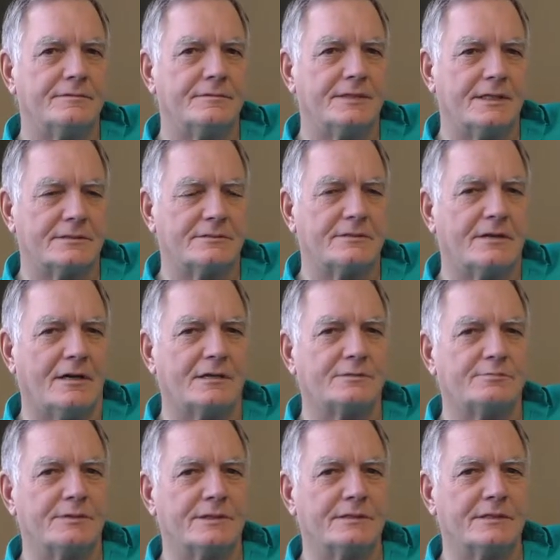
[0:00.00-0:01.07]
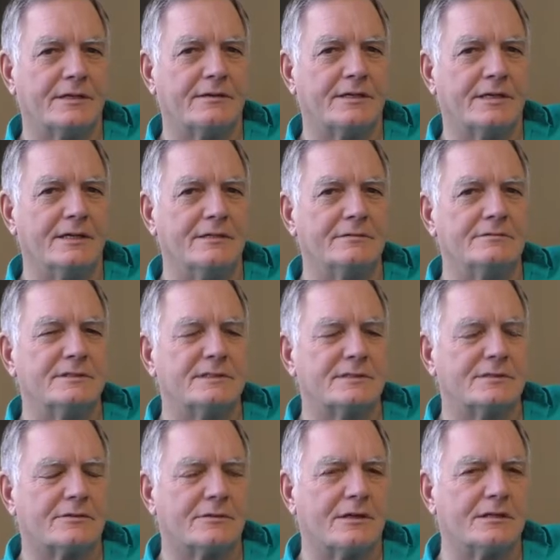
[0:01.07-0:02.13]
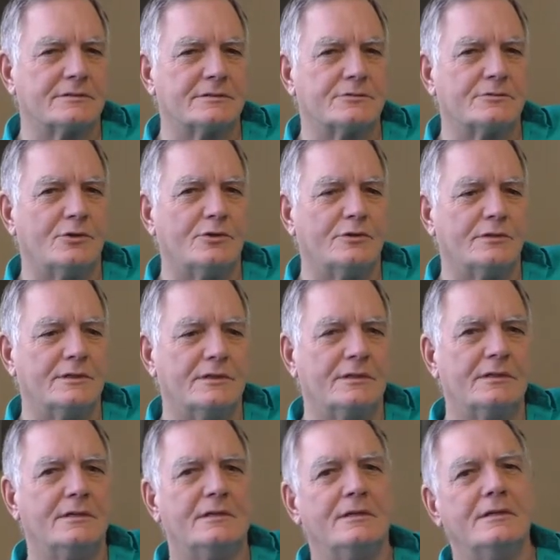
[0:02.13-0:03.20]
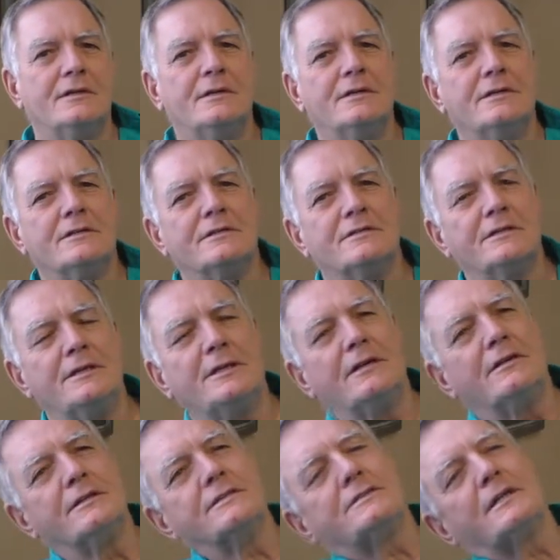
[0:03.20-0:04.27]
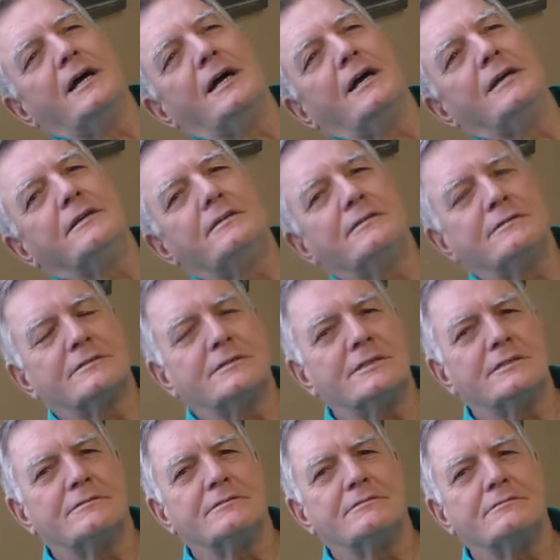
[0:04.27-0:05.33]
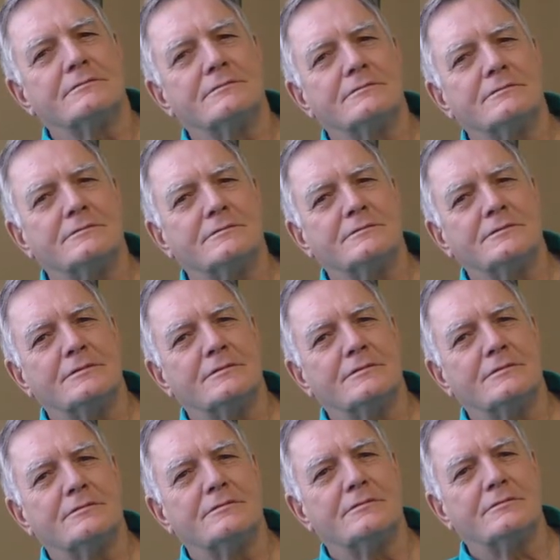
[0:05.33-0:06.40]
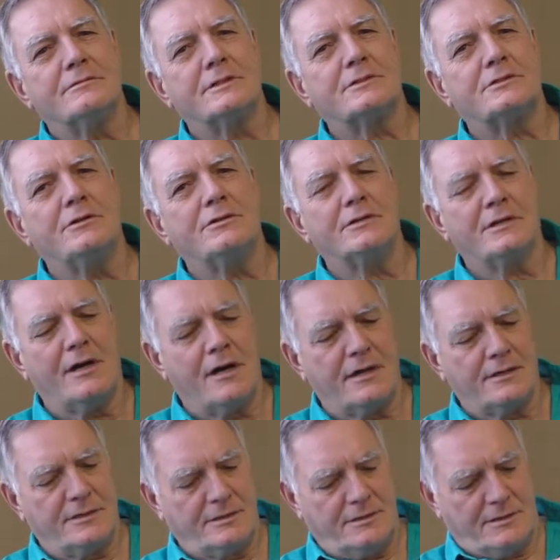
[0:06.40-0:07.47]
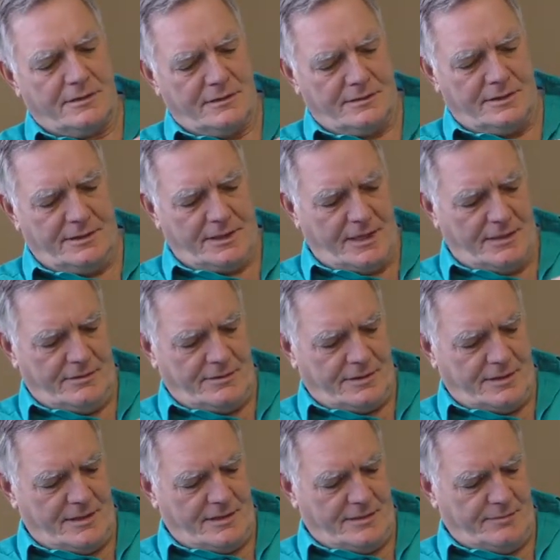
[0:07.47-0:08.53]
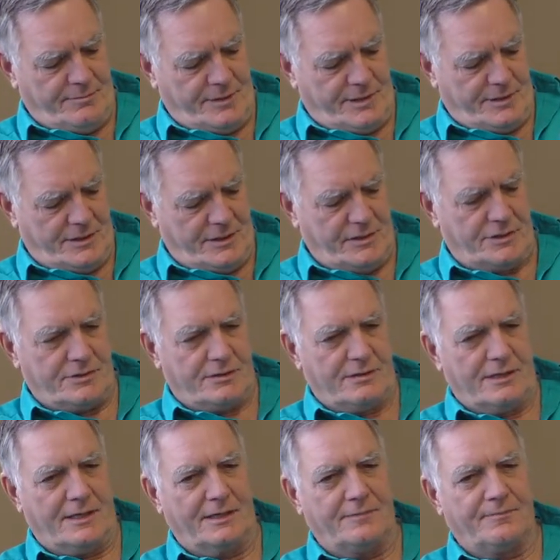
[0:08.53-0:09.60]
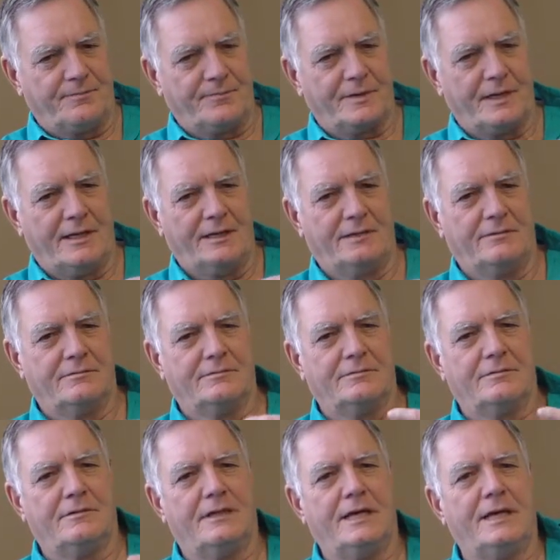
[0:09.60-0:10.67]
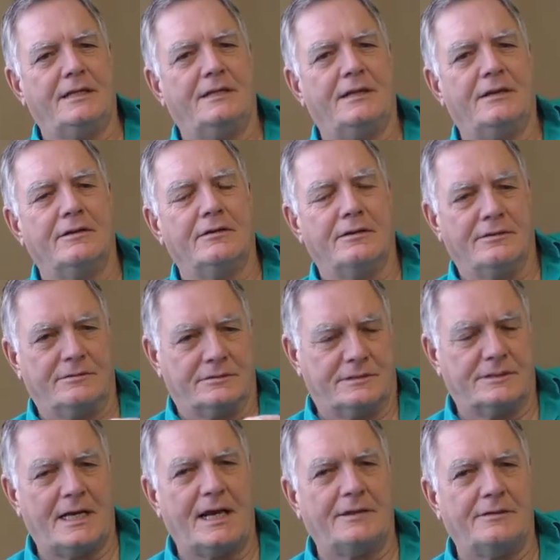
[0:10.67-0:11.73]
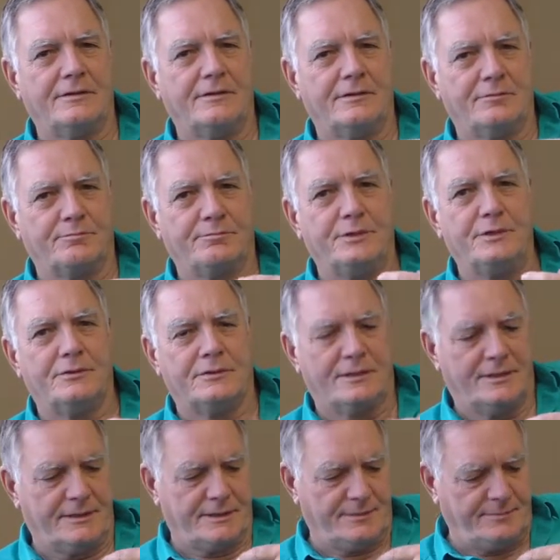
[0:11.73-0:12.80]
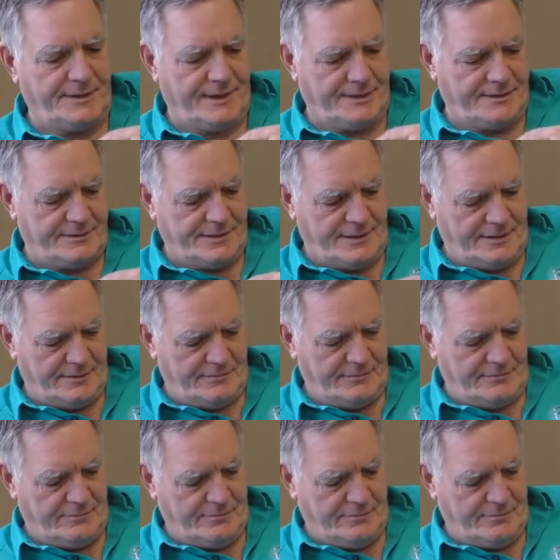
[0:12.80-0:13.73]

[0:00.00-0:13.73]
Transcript: Desert Hot Springs area, just across the road. So anyhow, this guy said, "What's going on?" And then I looked down at my t-shirt. I had laid there, or sat there, and puked a little bit, and I had